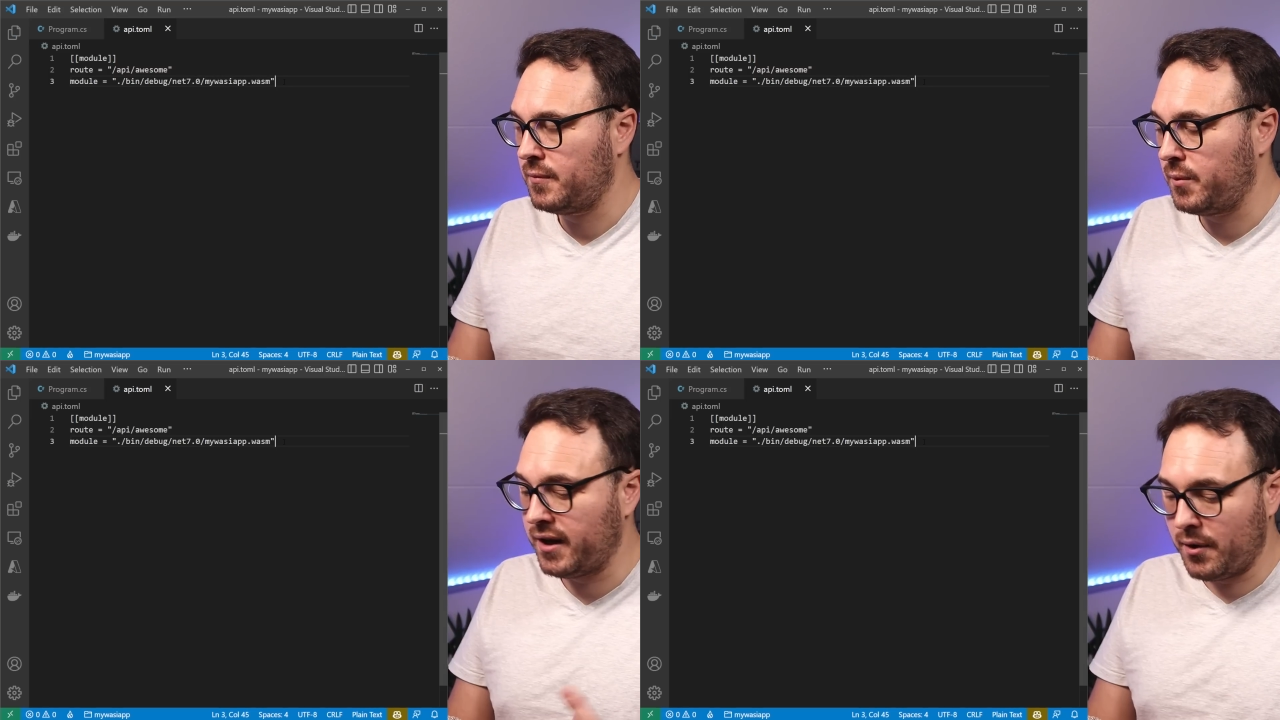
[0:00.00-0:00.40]

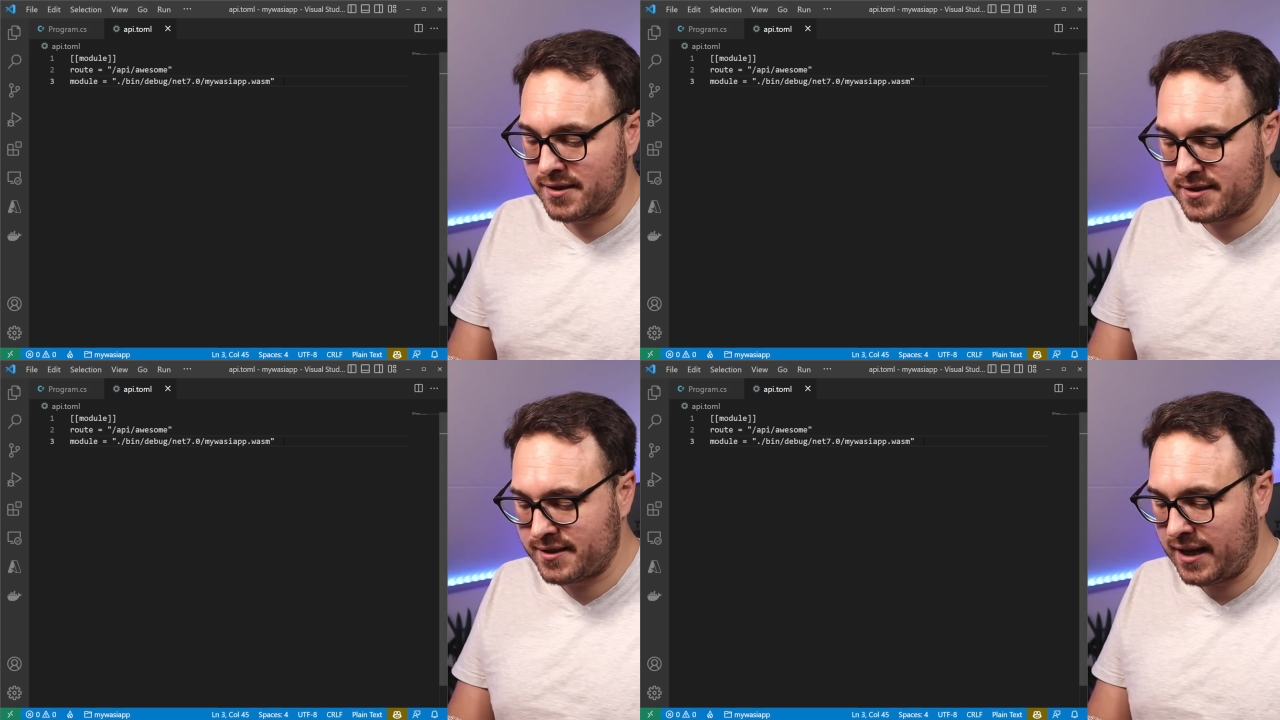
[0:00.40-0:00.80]
We go and
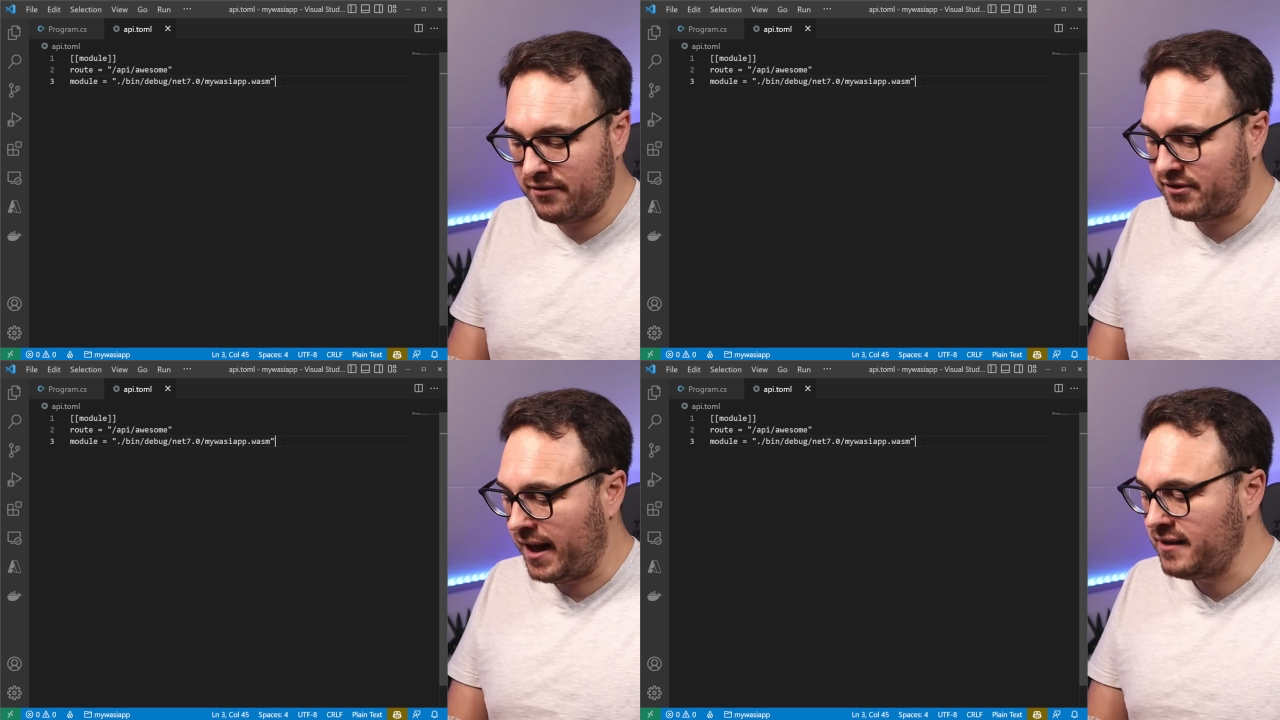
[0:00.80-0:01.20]

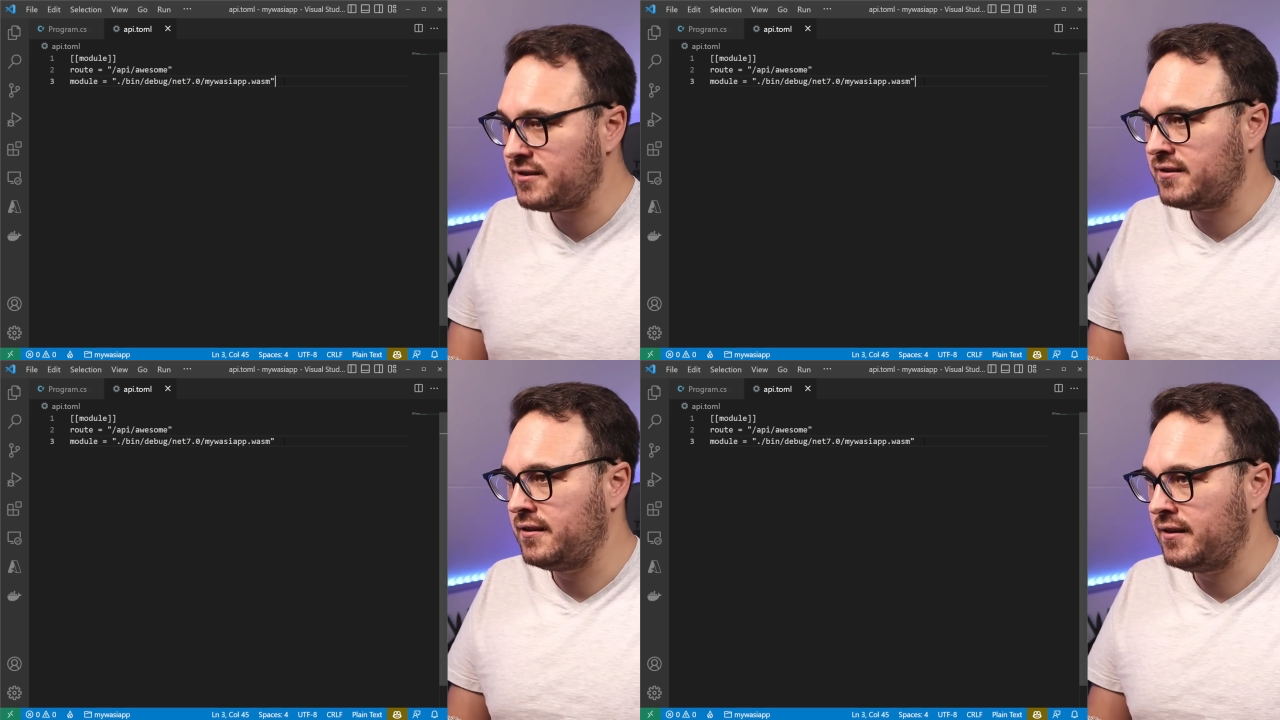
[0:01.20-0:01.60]
save
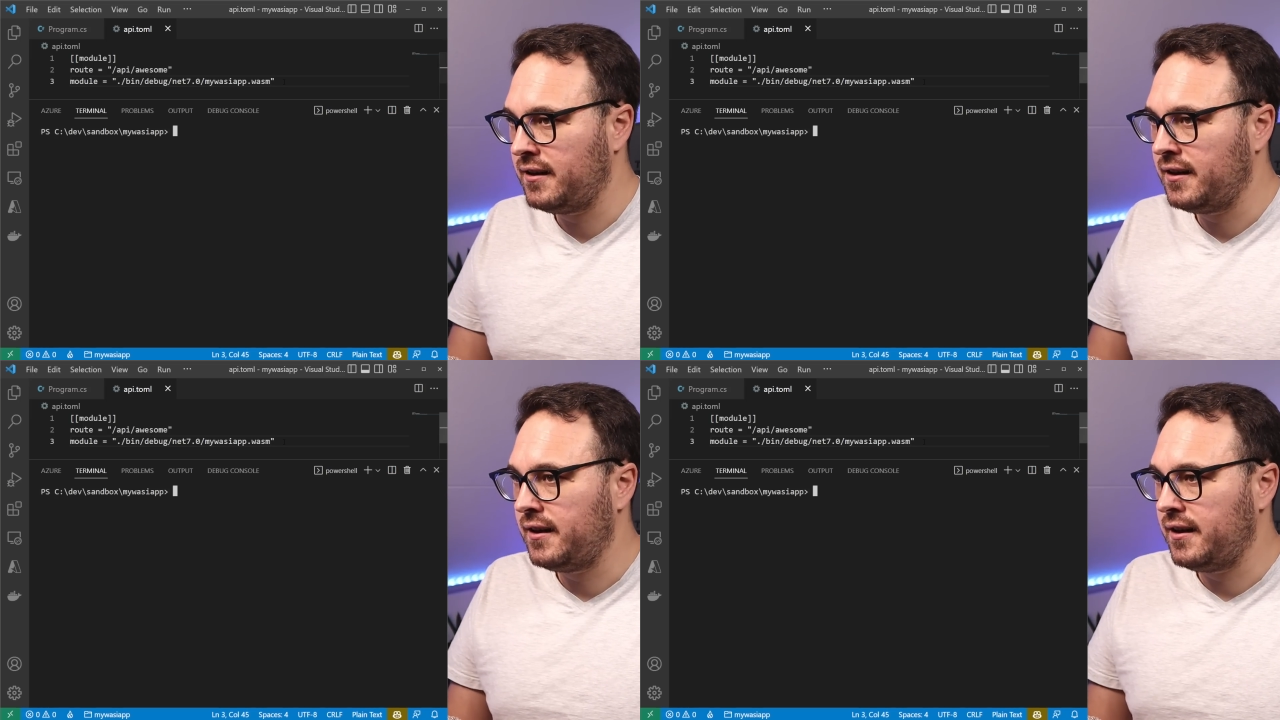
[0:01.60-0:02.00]
that,
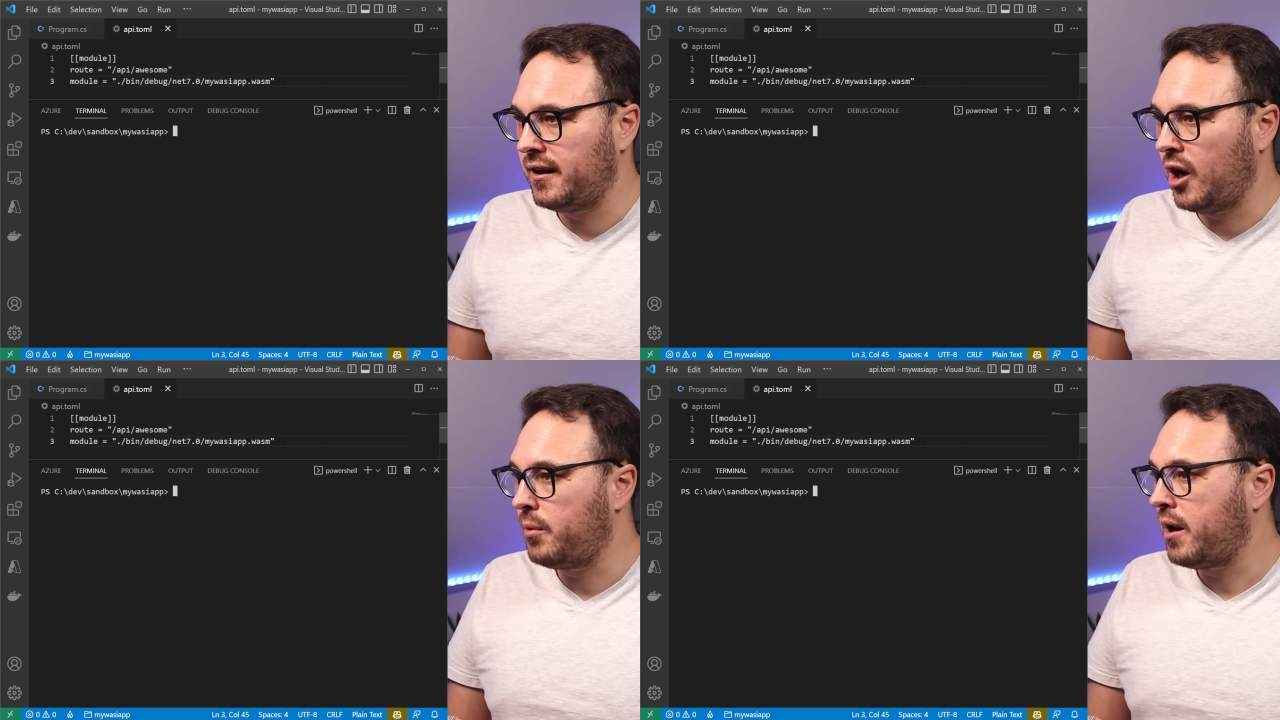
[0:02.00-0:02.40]

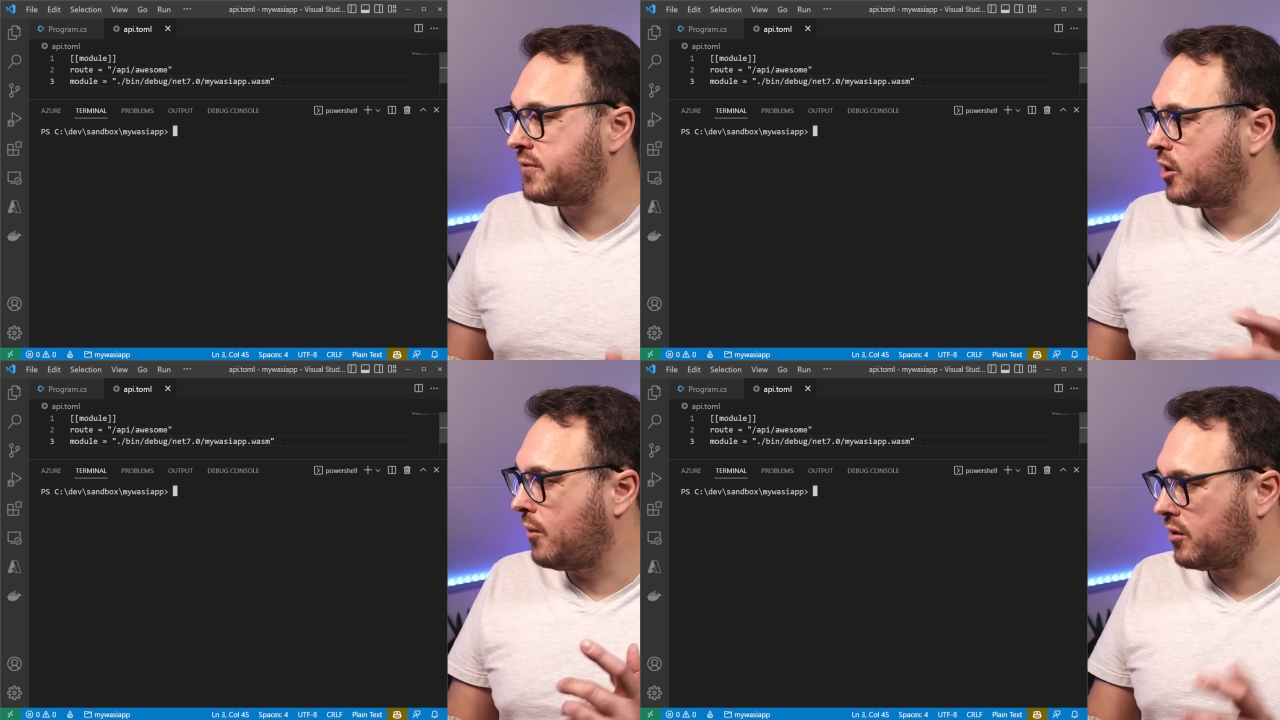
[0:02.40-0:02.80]
open up the
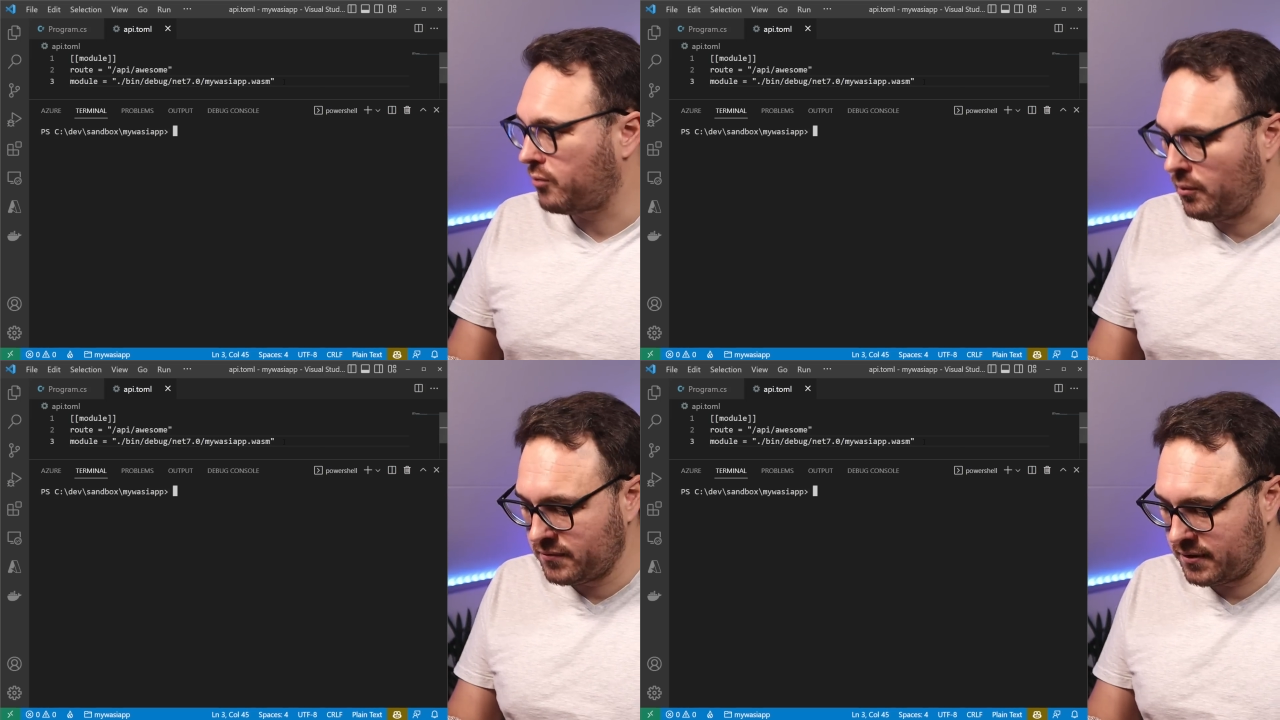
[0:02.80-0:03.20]
command
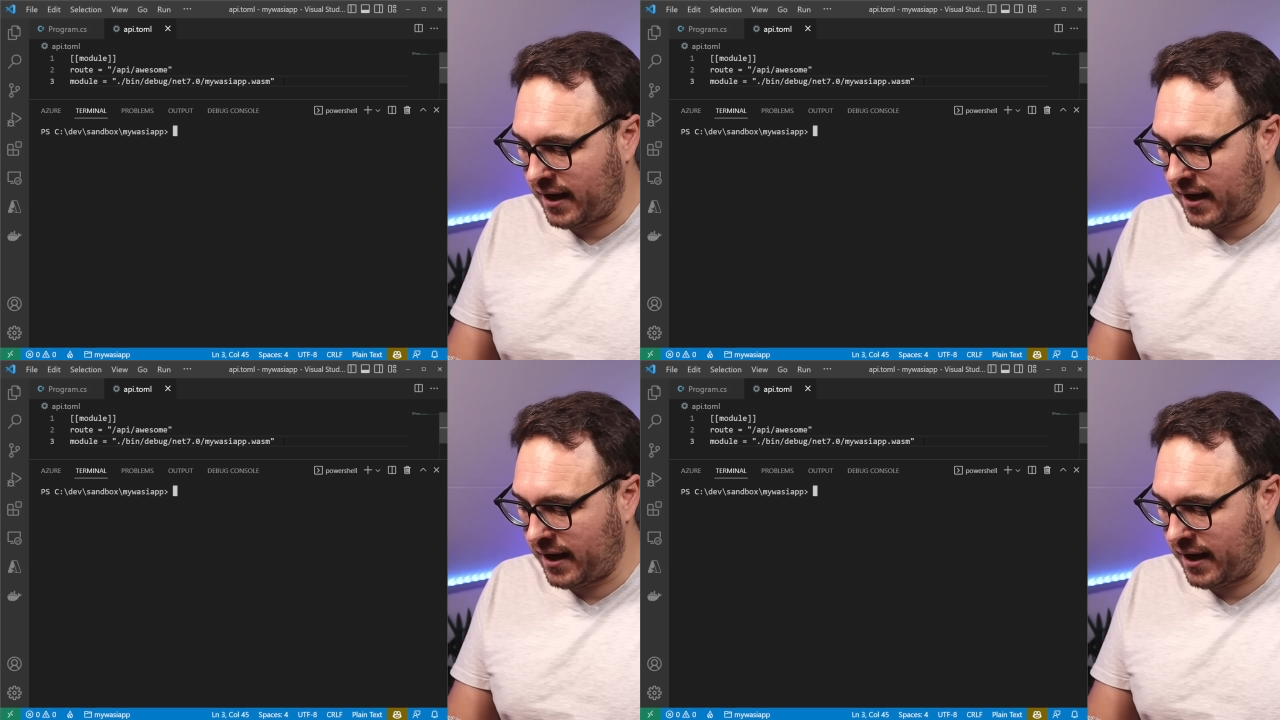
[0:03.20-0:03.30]
prompt,